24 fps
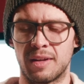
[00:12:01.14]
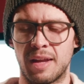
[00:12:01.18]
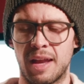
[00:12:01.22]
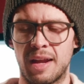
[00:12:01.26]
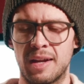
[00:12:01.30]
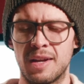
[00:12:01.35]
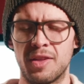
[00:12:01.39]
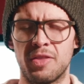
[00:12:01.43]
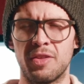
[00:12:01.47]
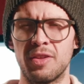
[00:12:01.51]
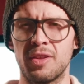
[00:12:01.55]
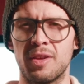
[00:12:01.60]

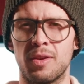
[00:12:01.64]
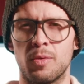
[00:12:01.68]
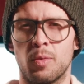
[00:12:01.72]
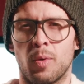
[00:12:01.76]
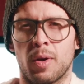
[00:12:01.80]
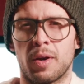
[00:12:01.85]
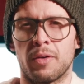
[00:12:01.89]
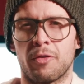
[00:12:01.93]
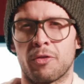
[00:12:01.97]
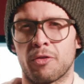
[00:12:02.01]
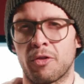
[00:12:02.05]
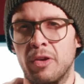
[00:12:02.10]
Anything you
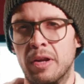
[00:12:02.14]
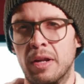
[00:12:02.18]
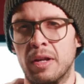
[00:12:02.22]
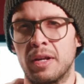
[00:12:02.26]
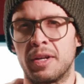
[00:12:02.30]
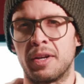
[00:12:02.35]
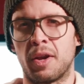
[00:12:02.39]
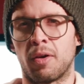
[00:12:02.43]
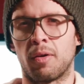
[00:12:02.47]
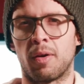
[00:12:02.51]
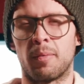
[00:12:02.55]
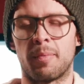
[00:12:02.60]
want to
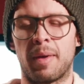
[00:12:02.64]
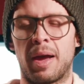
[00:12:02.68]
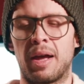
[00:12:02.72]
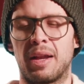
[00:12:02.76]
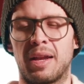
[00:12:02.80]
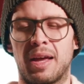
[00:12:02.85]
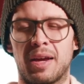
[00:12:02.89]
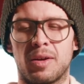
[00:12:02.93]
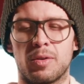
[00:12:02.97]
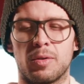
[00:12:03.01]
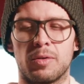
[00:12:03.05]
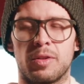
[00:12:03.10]
really know
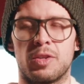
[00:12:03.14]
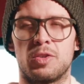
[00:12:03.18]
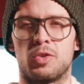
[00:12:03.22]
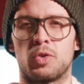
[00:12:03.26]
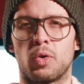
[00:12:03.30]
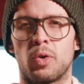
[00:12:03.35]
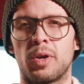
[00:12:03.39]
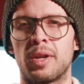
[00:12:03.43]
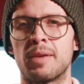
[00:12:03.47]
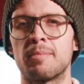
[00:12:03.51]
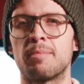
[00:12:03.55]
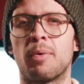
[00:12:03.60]
about, like all the
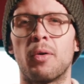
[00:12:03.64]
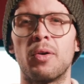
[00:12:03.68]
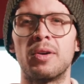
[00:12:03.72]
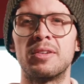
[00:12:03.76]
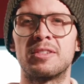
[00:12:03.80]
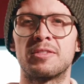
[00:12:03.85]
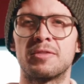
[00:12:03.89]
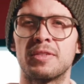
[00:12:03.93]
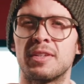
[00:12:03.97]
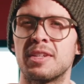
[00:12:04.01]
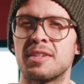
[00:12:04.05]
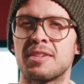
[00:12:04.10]
joining
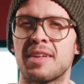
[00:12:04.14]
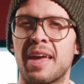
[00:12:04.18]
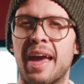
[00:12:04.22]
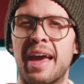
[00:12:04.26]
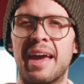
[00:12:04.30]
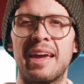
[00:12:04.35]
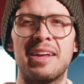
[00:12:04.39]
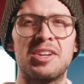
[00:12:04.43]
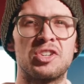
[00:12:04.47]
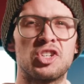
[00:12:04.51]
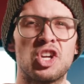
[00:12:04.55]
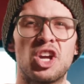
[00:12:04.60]
points for this
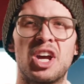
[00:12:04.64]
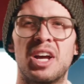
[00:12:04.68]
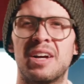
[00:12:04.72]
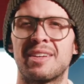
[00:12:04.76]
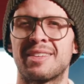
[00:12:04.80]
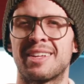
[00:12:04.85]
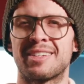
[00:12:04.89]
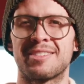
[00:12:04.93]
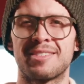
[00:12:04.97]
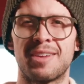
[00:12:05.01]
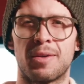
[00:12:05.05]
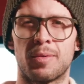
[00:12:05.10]
cage,
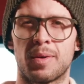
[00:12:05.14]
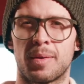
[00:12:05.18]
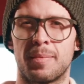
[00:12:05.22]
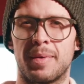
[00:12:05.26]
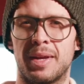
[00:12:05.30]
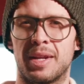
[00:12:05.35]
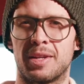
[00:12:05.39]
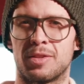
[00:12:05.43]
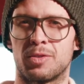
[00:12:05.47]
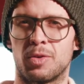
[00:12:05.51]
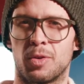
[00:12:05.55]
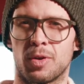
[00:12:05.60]
that's not what I'm
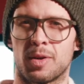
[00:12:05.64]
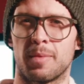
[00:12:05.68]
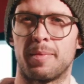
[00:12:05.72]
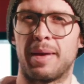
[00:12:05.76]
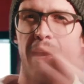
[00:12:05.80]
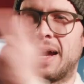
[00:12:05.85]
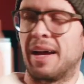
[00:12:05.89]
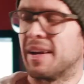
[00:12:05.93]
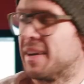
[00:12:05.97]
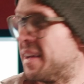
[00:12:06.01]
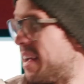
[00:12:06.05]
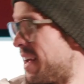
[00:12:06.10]
here to talk
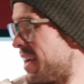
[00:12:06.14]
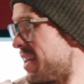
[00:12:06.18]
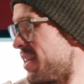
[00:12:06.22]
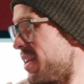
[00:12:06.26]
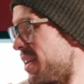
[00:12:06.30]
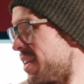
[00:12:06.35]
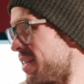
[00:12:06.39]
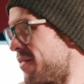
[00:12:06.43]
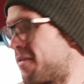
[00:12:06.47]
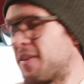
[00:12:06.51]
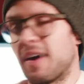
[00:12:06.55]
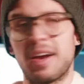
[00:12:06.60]
about.
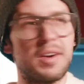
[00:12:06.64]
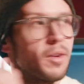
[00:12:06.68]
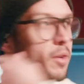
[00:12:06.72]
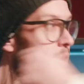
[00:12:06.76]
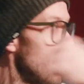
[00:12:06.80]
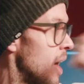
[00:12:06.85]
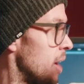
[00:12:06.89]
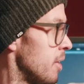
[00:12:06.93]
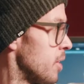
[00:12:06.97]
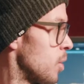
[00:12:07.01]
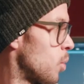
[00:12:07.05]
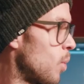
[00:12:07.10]
You can find all
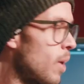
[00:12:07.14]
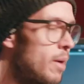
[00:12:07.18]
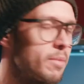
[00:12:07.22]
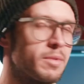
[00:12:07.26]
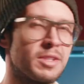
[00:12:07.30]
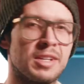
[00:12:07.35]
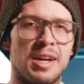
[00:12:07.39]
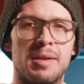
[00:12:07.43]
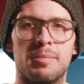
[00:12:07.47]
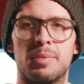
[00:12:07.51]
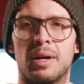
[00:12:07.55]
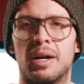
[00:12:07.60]
that on the
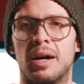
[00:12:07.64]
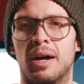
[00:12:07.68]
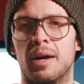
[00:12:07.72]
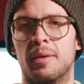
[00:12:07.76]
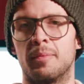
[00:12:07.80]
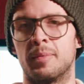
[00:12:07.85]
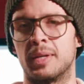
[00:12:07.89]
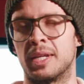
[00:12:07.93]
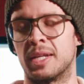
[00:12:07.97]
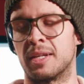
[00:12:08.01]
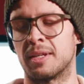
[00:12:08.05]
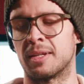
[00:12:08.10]
website
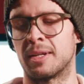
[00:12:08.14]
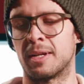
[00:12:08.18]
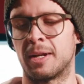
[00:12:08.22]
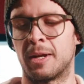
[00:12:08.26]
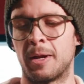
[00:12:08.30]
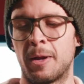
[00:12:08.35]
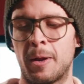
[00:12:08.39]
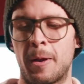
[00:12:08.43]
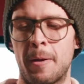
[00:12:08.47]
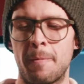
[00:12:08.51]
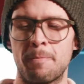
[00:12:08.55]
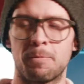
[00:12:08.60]
behind me.
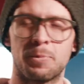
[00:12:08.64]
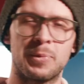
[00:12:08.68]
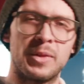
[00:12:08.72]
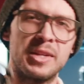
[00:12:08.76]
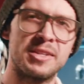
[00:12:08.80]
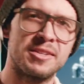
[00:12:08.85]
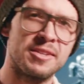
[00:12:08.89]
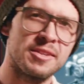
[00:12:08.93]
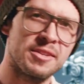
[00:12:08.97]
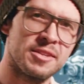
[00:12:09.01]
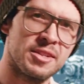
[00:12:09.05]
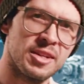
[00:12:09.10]

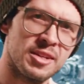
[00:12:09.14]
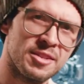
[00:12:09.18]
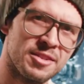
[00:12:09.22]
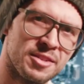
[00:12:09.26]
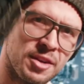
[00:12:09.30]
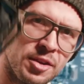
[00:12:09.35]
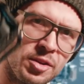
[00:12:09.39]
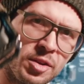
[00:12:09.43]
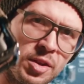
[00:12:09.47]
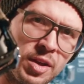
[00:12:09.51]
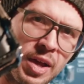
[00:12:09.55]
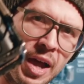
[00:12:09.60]
This is just
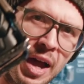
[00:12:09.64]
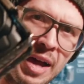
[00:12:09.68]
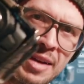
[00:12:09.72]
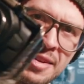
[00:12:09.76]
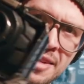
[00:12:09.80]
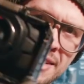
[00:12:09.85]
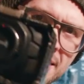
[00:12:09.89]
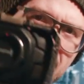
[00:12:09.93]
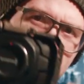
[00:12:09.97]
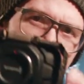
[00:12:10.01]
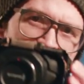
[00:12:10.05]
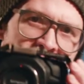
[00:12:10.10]
so you
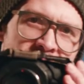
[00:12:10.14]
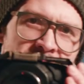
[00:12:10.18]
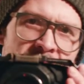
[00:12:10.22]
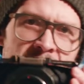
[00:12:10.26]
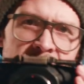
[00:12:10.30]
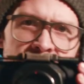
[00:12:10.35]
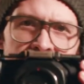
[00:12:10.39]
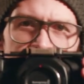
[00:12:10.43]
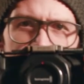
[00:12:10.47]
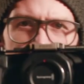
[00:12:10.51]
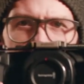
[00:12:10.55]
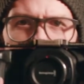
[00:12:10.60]
guys can
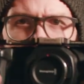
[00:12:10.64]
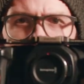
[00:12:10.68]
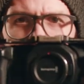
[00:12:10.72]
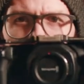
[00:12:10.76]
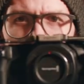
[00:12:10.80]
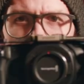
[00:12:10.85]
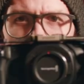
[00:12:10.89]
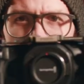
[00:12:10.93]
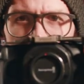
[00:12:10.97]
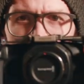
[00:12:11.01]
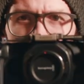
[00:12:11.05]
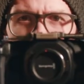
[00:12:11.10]
see it
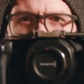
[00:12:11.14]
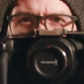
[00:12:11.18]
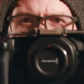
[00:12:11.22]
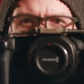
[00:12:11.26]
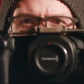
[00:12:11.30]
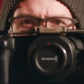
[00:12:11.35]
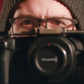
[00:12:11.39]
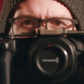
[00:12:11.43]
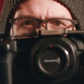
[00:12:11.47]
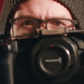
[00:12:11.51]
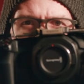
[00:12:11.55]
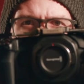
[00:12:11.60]

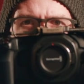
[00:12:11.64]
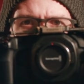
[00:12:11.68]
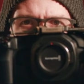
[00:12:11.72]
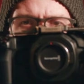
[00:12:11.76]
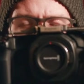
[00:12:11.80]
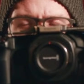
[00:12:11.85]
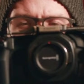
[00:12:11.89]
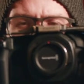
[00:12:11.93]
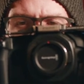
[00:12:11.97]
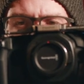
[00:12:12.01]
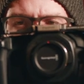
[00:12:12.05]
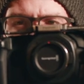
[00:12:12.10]
in a
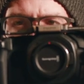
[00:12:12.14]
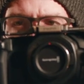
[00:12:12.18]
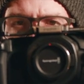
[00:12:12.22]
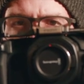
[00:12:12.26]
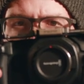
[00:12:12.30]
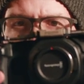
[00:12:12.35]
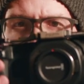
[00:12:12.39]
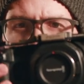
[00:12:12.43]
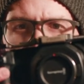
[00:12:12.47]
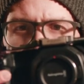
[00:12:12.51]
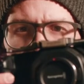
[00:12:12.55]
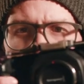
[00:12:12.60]

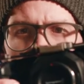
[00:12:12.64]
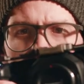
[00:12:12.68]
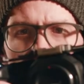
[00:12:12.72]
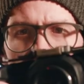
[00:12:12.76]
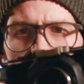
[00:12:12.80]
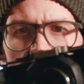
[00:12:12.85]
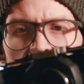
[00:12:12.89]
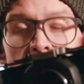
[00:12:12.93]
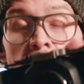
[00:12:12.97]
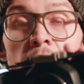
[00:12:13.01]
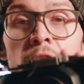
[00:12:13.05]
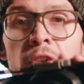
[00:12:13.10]
Blackmagic,
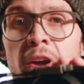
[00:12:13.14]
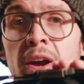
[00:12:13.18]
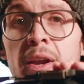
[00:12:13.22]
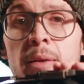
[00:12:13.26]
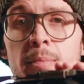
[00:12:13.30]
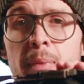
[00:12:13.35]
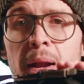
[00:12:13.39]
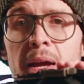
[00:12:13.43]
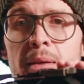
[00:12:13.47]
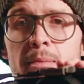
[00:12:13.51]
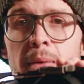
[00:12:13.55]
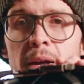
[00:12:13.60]
around a
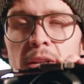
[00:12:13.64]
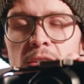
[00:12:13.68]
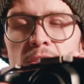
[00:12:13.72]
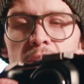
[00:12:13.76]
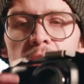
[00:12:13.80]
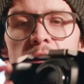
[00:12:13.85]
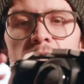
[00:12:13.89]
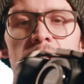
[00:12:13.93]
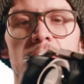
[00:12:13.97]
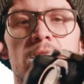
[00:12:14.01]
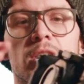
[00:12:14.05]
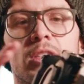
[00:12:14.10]

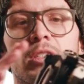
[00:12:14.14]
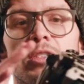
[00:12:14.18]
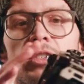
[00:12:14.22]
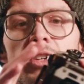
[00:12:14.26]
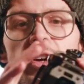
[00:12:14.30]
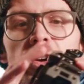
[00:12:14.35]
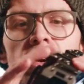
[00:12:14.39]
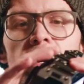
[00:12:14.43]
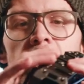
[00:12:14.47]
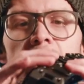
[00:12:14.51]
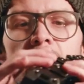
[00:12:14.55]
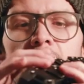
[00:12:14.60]
Blackmagic,
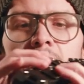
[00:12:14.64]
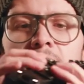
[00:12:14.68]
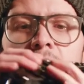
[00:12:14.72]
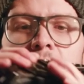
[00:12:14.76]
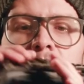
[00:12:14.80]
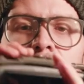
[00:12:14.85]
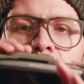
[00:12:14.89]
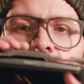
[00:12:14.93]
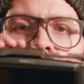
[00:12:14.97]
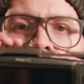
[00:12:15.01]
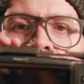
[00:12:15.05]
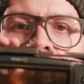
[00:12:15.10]
sorry,
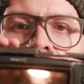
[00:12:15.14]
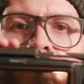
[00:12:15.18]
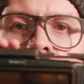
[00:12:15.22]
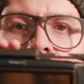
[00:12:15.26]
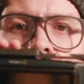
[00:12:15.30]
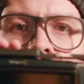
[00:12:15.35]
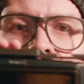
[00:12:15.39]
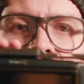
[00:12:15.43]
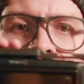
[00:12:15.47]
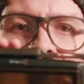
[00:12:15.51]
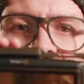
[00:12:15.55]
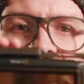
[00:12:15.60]
to